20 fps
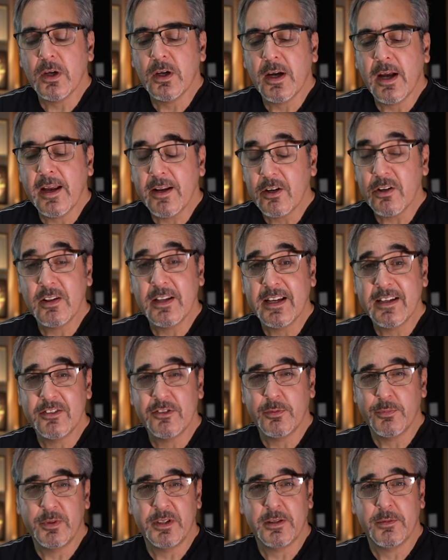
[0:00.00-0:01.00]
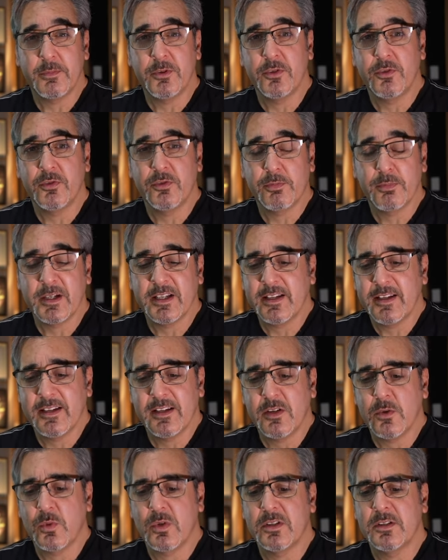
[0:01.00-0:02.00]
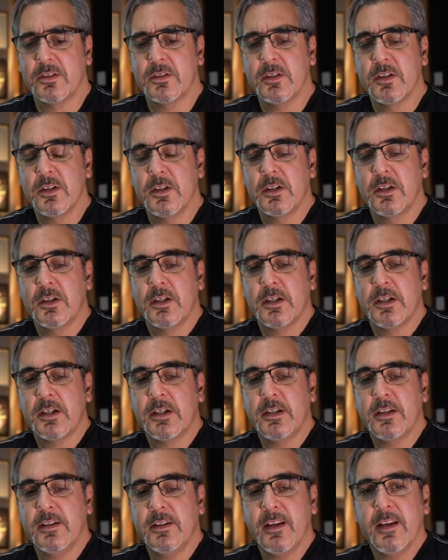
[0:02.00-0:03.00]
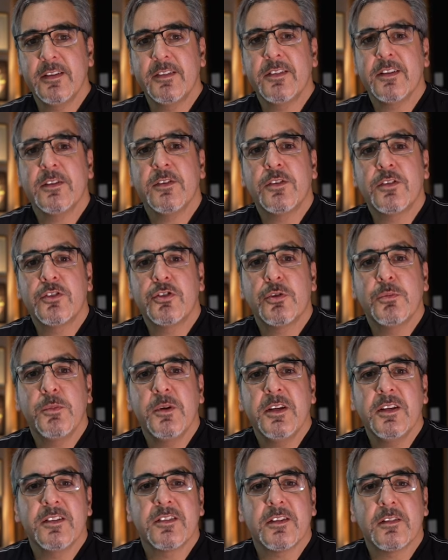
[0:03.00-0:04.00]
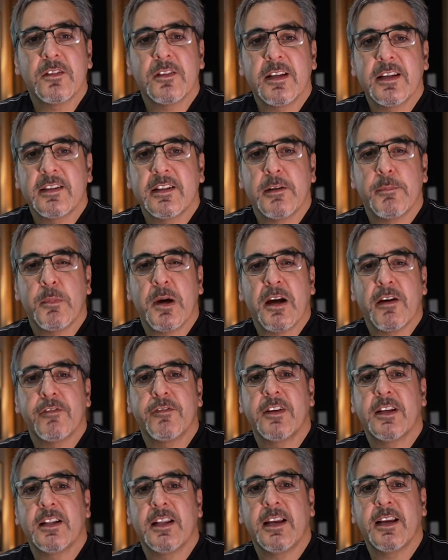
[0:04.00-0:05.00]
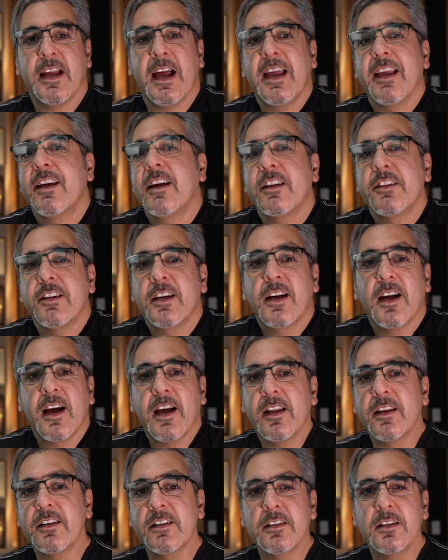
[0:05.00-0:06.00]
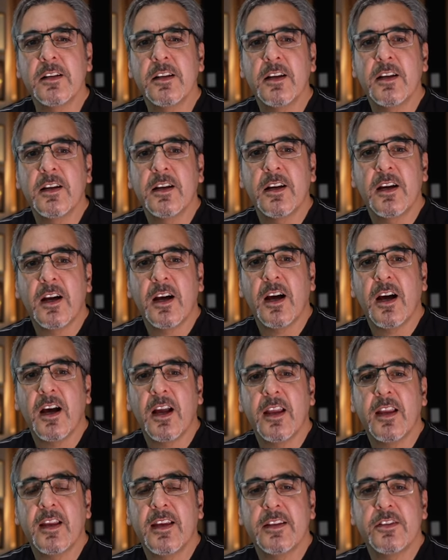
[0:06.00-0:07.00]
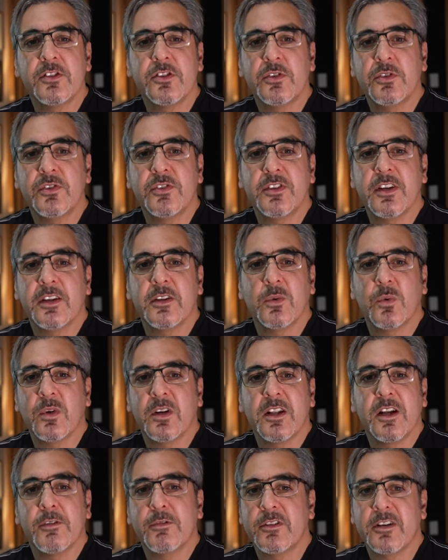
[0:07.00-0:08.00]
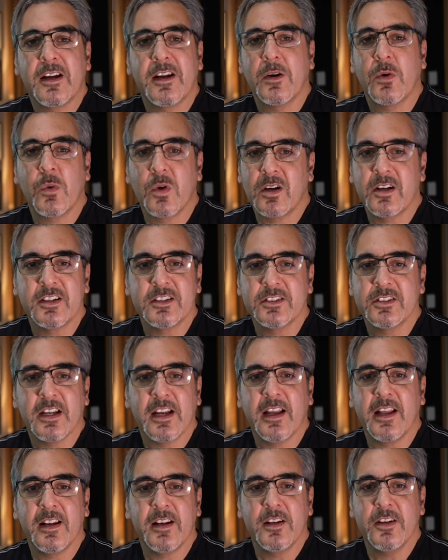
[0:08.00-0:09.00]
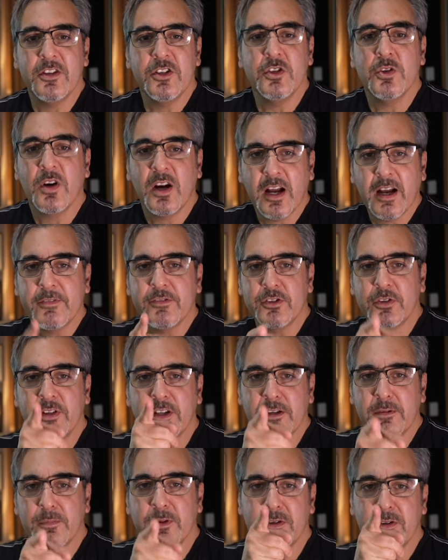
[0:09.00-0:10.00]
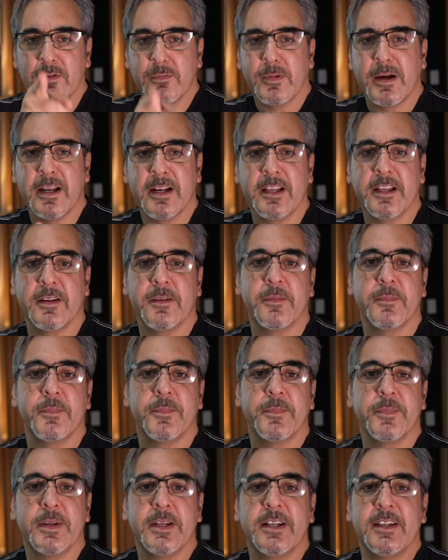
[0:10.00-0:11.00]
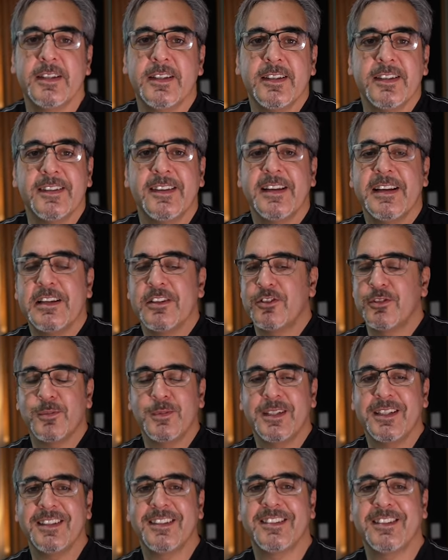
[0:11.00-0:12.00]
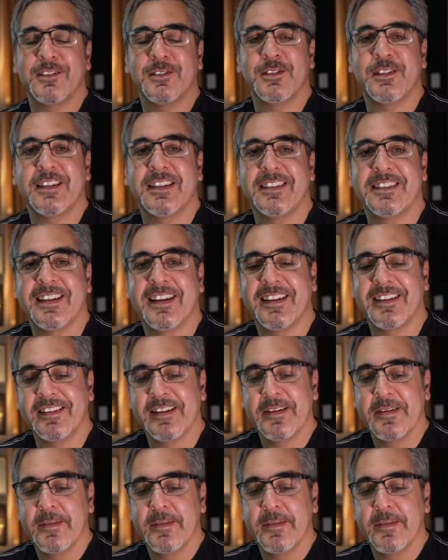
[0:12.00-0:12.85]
I don't like to be abused by anyone. It sounds to me, it sounds like the mafia. Like, I got the gun, I get to set whatever I want, and you have to give me your money. To me, it sounds like that.